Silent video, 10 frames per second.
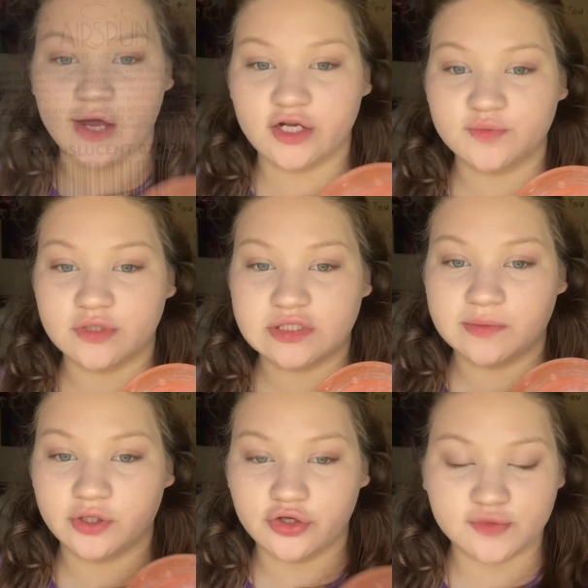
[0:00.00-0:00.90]
I just put some
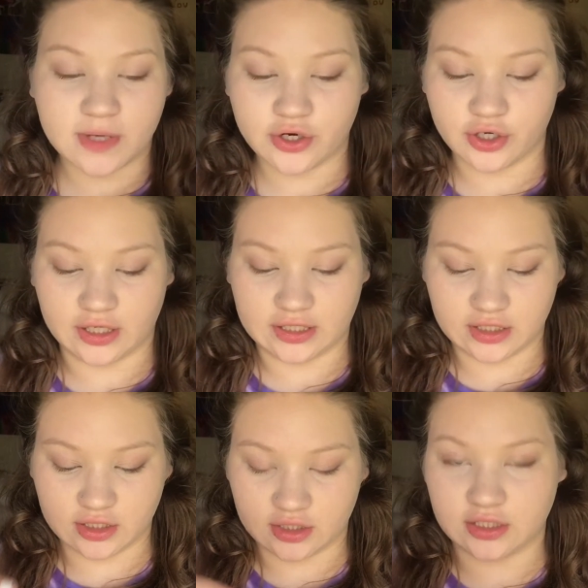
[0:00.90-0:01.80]
of the loose powder
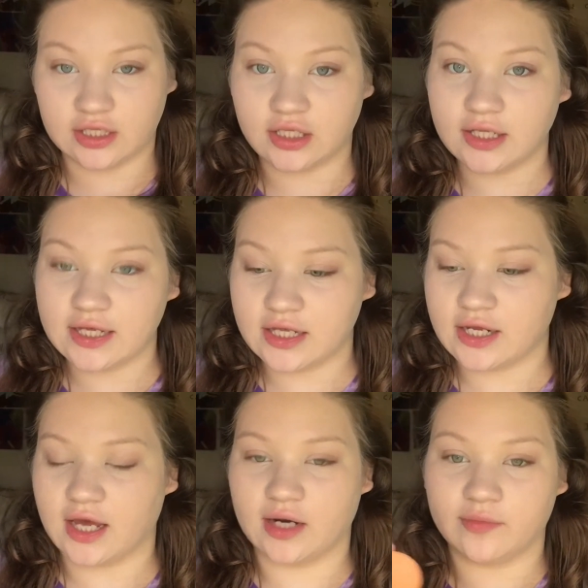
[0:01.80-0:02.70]
in the lid,
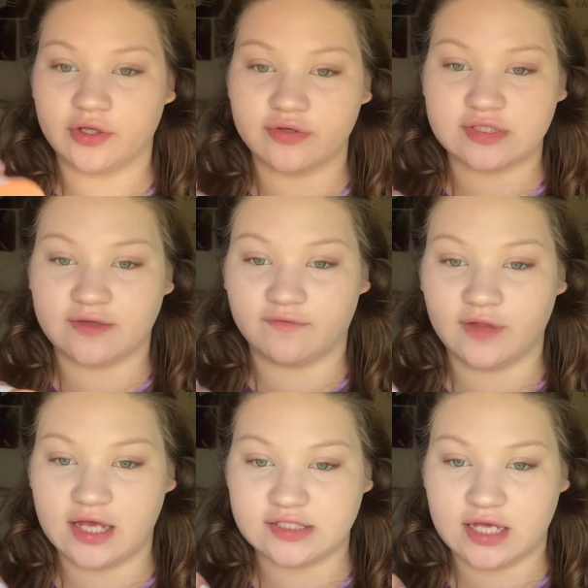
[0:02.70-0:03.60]
and I'm going to use the
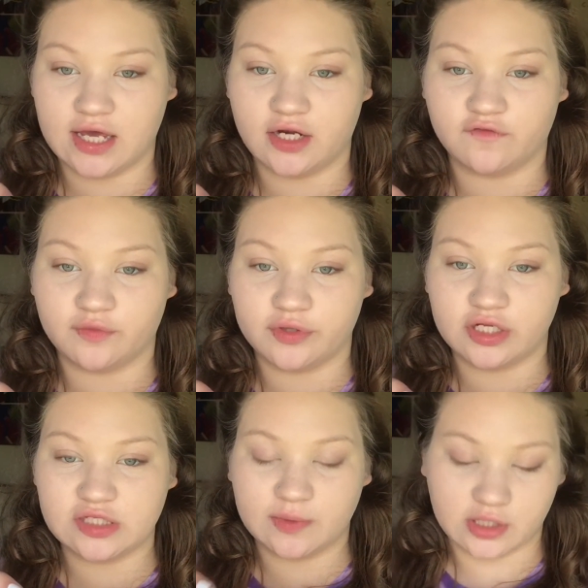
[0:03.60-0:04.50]
flat side of the
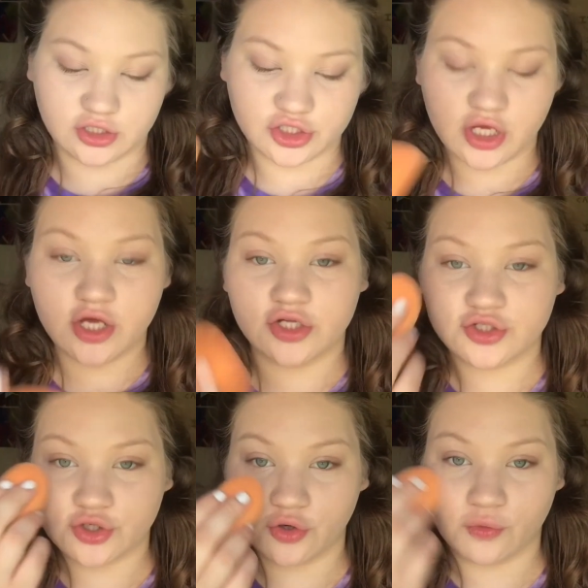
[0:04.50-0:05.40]
beauty sponge
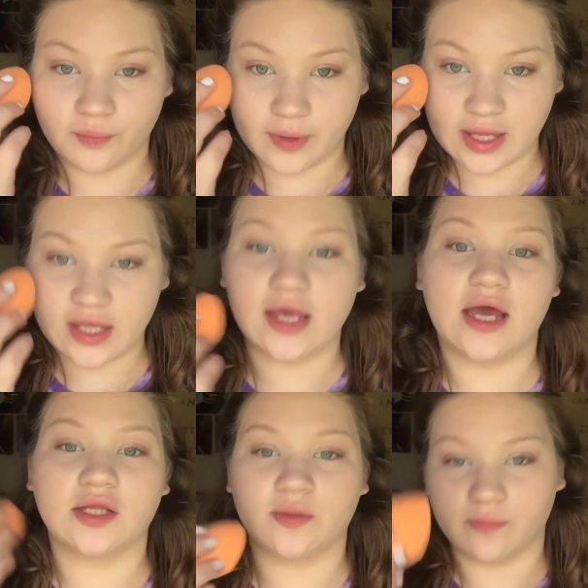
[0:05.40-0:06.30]
to bake
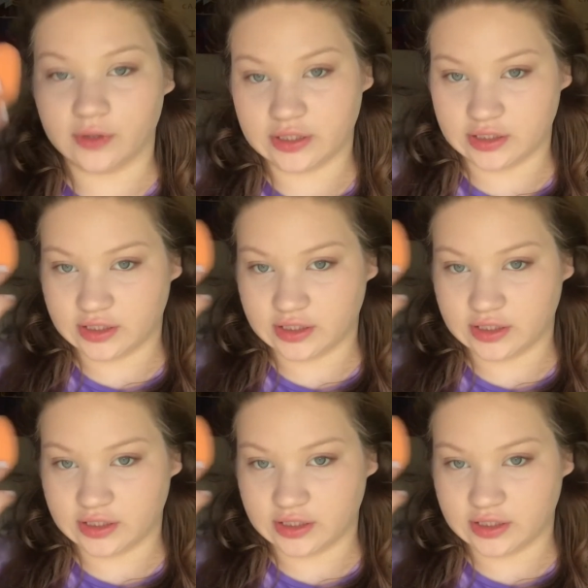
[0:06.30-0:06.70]
and then blend